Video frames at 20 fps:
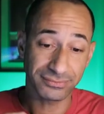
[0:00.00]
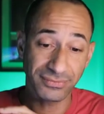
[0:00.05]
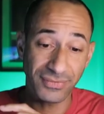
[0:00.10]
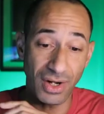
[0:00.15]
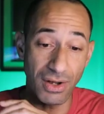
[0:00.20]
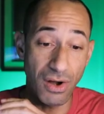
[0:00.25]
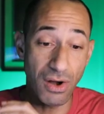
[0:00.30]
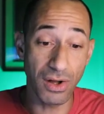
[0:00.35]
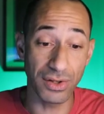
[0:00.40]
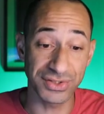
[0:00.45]

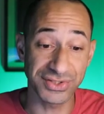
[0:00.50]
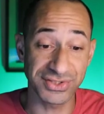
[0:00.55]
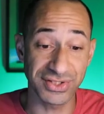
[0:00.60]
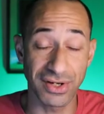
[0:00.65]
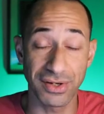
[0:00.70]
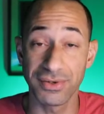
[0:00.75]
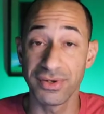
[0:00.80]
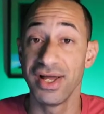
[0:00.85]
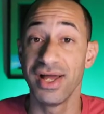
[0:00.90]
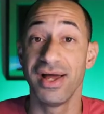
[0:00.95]

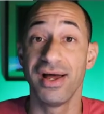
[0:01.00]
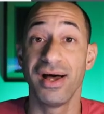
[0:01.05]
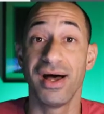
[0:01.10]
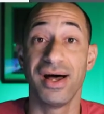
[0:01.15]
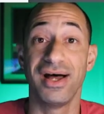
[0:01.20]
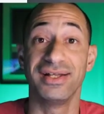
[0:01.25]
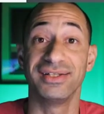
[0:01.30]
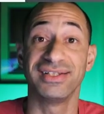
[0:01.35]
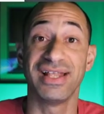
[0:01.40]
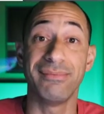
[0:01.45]
Also,
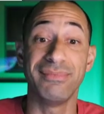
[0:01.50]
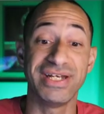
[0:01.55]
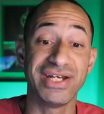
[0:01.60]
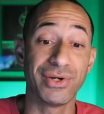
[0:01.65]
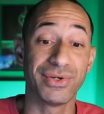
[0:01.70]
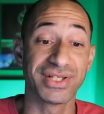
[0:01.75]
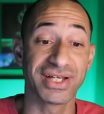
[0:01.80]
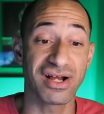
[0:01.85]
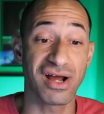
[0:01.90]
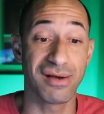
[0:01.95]
let me know in the
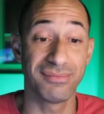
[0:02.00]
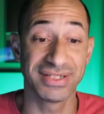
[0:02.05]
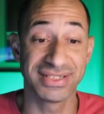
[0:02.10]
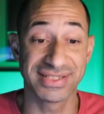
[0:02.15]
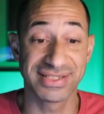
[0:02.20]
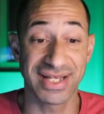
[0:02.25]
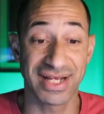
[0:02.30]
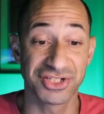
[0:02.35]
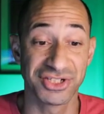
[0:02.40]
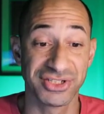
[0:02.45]
comments
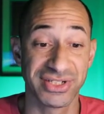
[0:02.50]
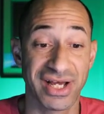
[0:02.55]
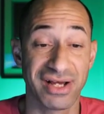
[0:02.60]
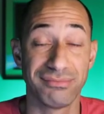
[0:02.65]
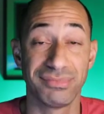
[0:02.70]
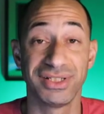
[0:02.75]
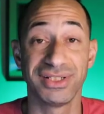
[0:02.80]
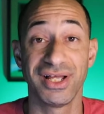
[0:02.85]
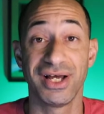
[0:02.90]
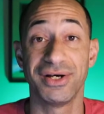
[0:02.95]
section down
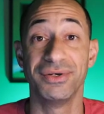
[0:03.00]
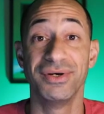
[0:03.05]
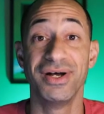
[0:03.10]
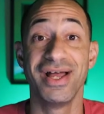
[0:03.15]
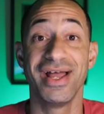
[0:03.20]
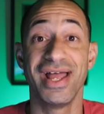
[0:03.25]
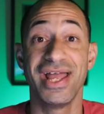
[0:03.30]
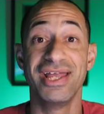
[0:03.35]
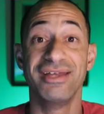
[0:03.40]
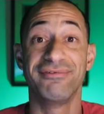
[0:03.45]
below
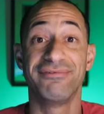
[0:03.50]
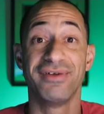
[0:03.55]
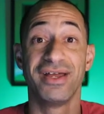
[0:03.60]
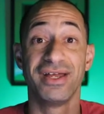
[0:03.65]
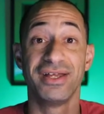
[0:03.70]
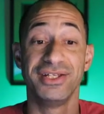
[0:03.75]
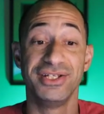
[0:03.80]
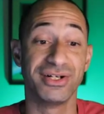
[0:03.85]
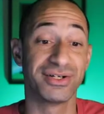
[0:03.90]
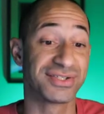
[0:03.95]
if
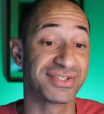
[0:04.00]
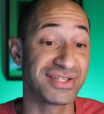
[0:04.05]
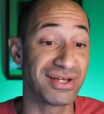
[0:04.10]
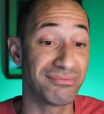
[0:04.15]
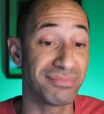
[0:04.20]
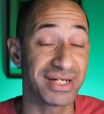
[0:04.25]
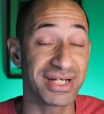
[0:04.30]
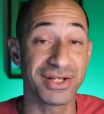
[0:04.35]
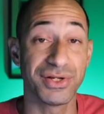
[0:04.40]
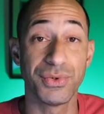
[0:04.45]
you're
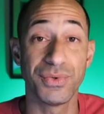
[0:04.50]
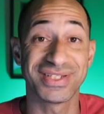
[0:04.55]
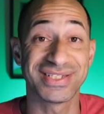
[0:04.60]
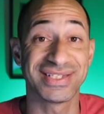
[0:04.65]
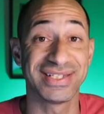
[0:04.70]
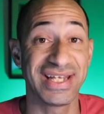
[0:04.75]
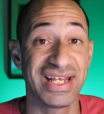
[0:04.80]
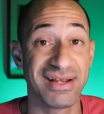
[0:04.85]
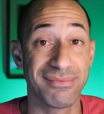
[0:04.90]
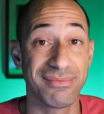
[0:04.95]
somebody who was
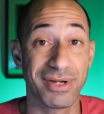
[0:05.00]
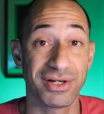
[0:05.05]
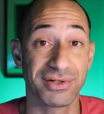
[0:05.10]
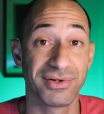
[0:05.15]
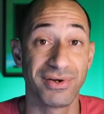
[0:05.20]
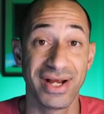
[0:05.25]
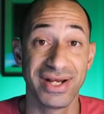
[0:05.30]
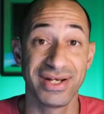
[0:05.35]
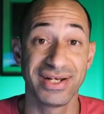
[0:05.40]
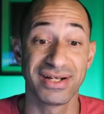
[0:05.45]
thinking about
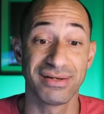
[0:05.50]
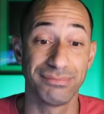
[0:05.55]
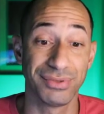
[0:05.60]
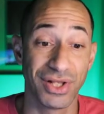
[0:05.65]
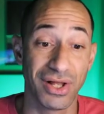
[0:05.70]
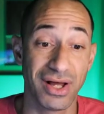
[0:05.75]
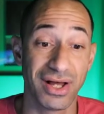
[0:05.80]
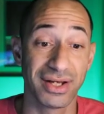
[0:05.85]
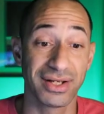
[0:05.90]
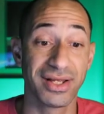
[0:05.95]
creating a
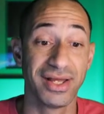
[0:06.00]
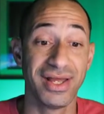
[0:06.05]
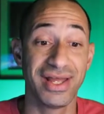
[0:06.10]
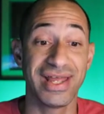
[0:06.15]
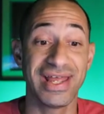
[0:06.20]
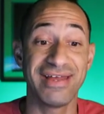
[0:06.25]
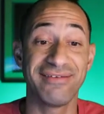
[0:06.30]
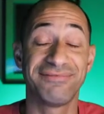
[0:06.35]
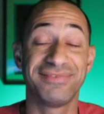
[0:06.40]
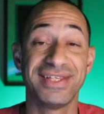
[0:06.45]
blog,
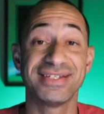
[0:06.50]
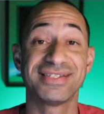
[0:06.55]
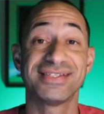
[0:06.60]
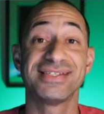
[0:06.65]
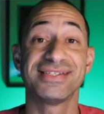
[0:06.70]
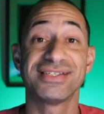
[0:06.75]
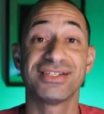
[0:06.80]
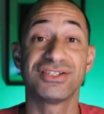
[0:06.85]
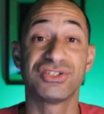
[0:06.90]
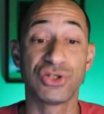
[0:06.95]
if this is
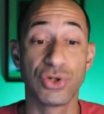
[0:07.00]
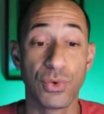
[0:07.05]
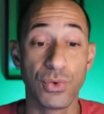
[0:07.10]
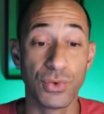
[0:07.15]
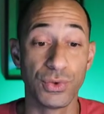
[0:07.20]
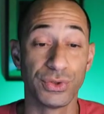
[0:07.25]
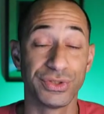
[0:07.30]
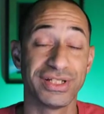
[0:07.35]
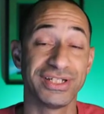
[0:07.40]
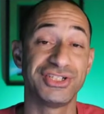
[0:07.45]
a tool
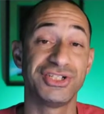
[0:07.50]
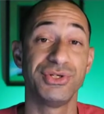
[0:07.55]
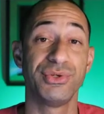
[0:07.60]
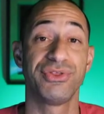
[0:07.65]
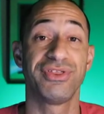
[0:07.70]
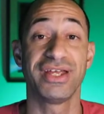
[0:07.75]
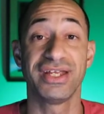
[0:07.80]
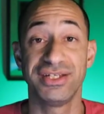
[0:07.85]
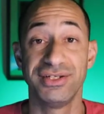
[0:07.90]
that you think you